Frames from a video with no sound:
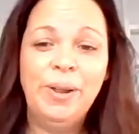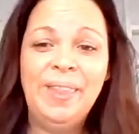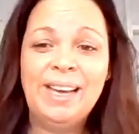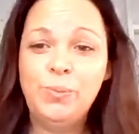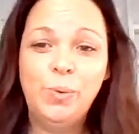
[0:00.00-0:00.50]

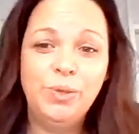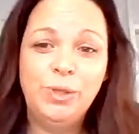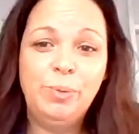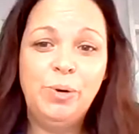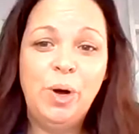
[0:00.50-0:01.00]
And that's one
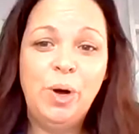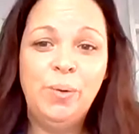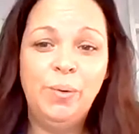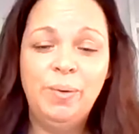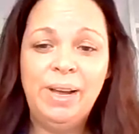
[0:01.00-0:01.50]
small
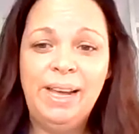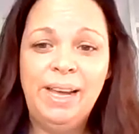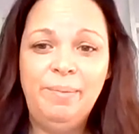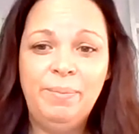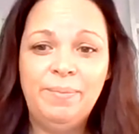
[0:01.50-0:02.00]
goal,
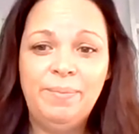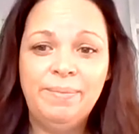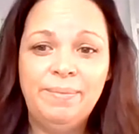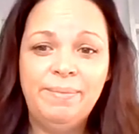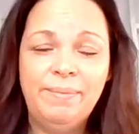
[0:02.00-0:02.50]

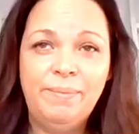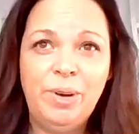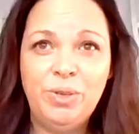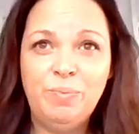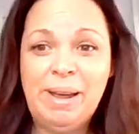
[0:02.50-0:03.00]

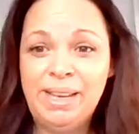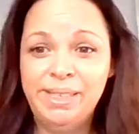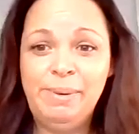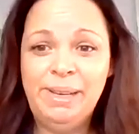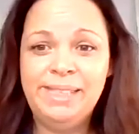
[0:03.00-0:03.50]
which
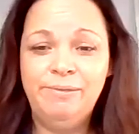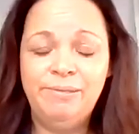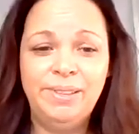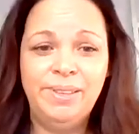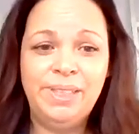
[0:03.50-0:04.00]
makes a big
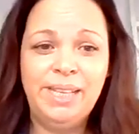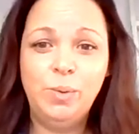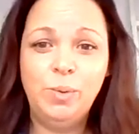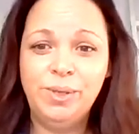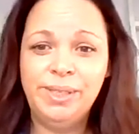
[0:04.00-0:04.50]
difference, and
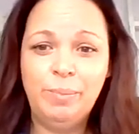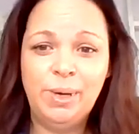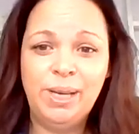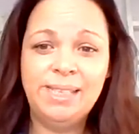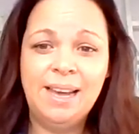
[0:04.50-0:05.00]
it's one step
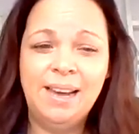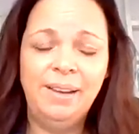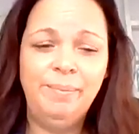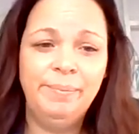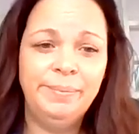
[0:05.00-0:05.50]
at a
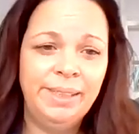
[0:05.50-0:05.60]
time.